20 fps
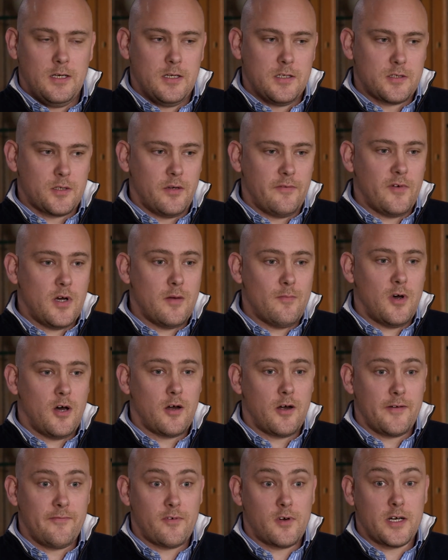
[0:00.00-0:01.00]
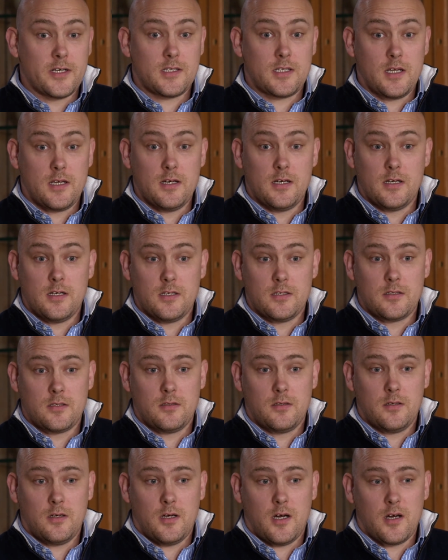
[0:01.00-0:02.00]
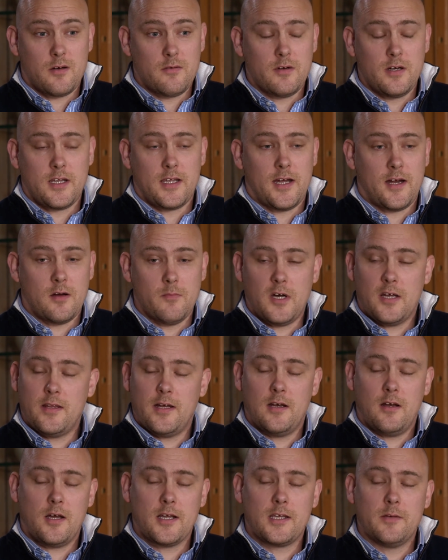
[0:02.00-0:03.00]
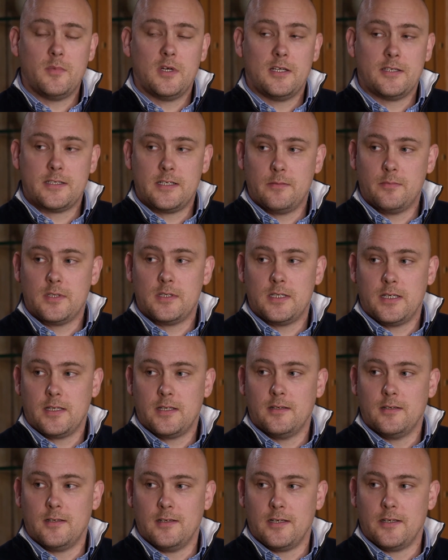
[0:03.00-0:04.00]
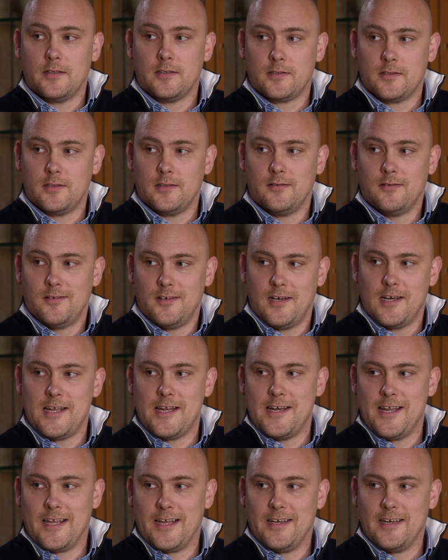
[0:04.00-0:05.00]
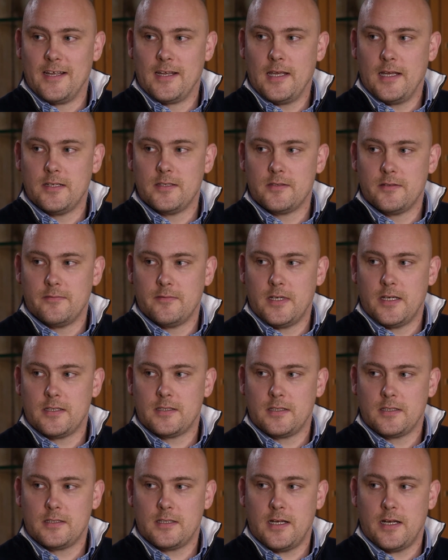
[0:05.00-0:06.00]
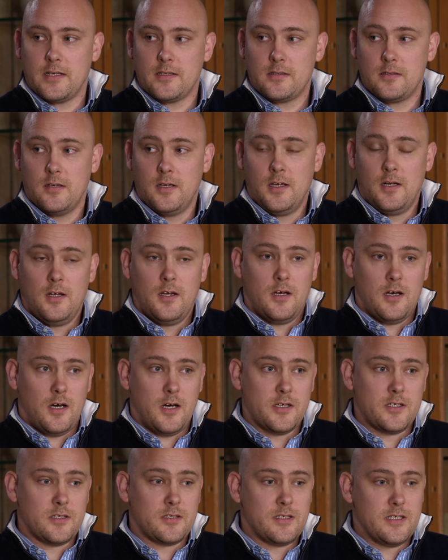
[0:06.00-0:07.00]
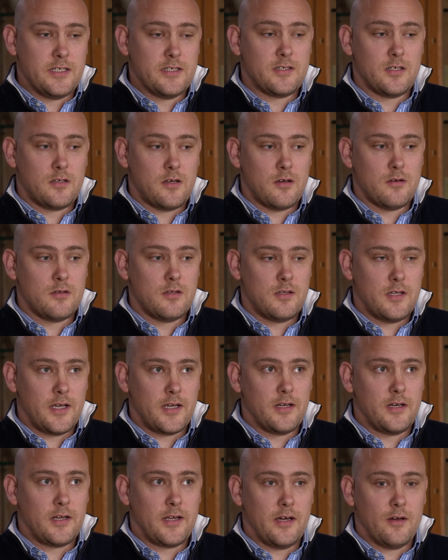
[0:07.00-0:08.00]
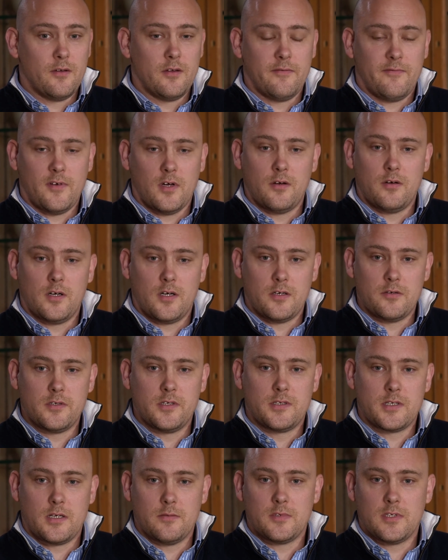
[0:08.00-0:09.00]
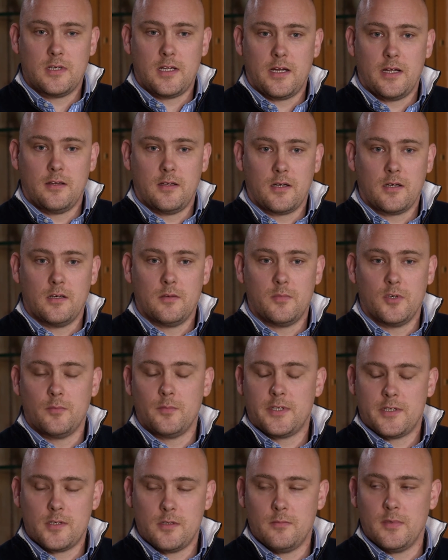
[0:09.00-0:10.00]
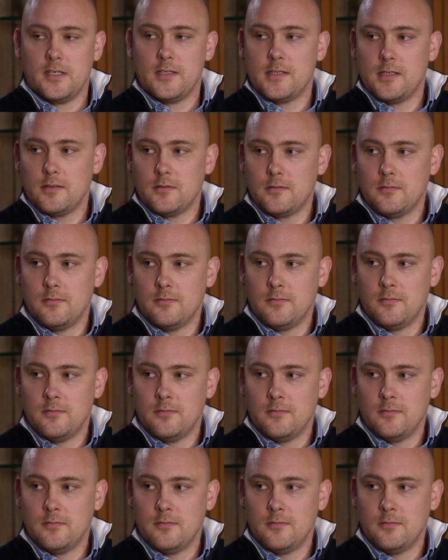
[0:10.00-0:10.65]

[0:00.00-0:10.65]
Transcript: So if I'm hiring for SDRs, I don't really care about their likability particularly as a leading indicator of their success. I just need to know that they're going to get on the phone 100 times a day and they're going to book me 2 meetings.